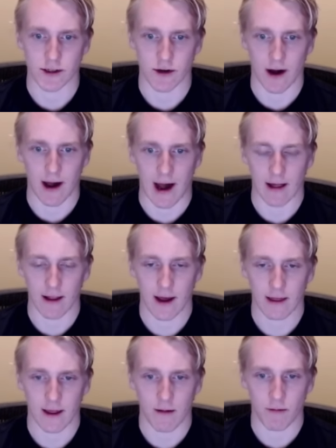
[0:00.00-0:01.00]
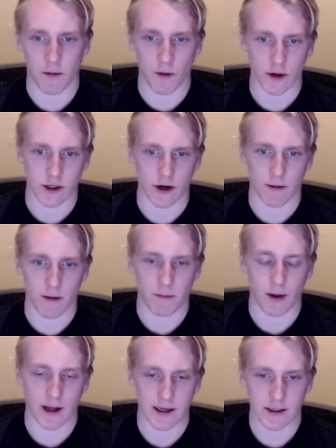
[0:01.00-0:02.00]
So I, I, like them. They're more tournament
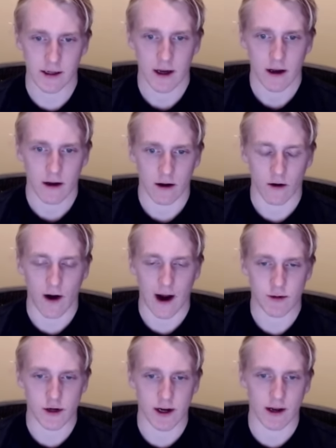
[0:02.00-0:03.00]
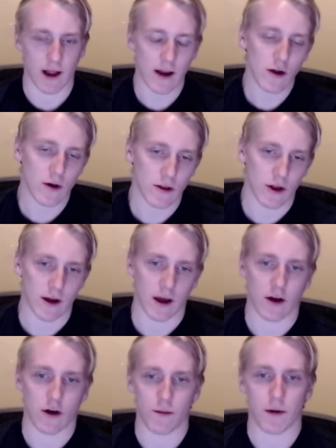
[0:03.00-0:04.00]
plays or Crabtree, and you could look
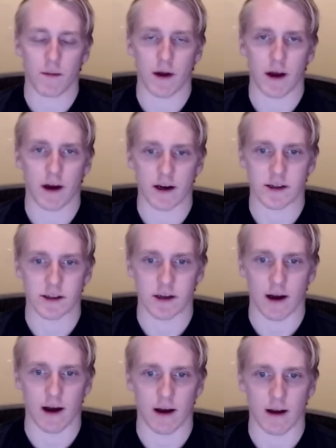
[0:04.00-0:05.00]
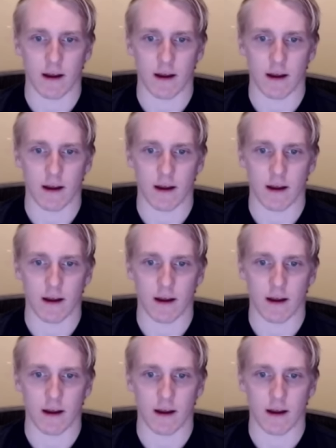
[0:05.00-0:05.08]
at Cooper because uh,